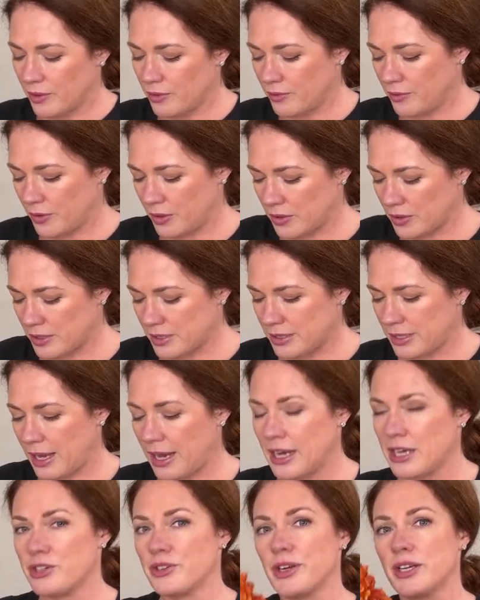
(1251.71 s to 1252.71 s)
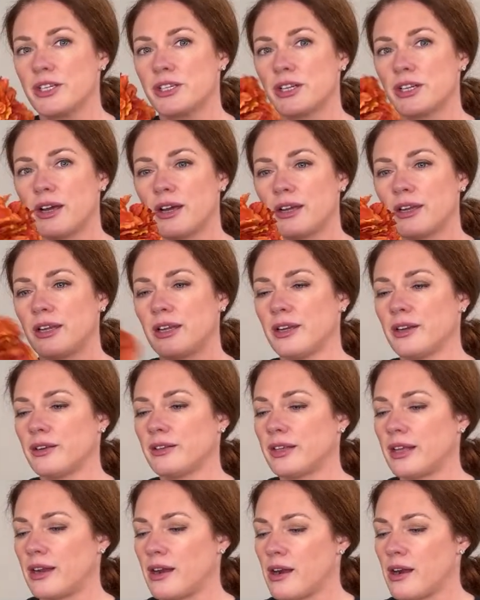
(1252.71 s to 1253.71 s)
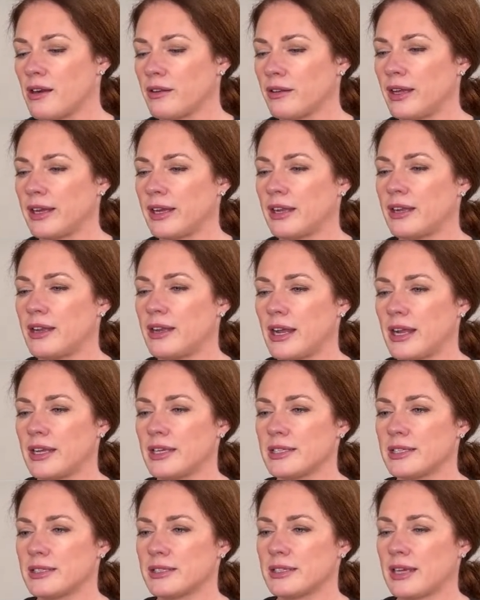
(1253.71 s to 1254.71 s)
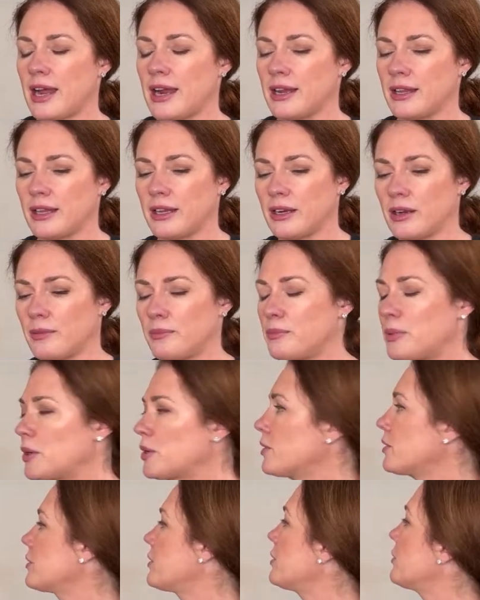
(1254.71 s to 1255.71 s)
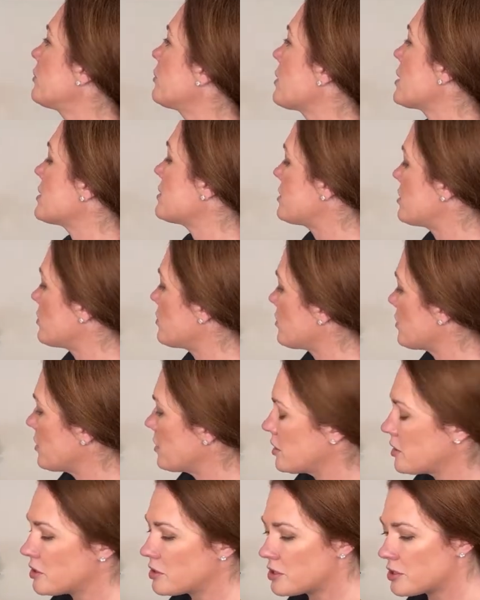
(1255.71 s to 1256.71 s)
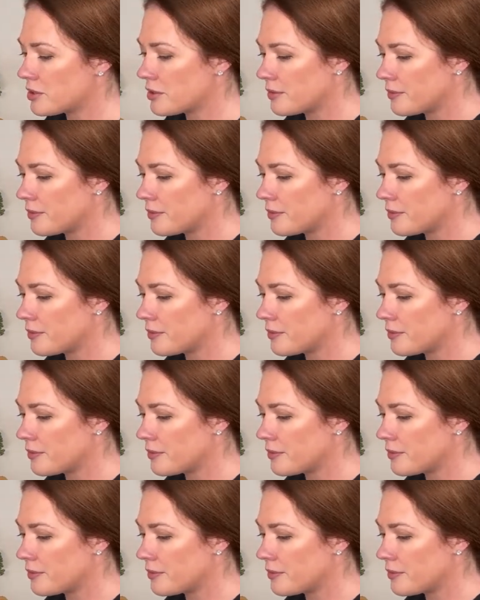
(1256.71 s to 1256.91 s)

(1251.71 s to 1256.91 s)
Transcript: versus the hydrangea on here that are like a nice kind of like burnt rust orange.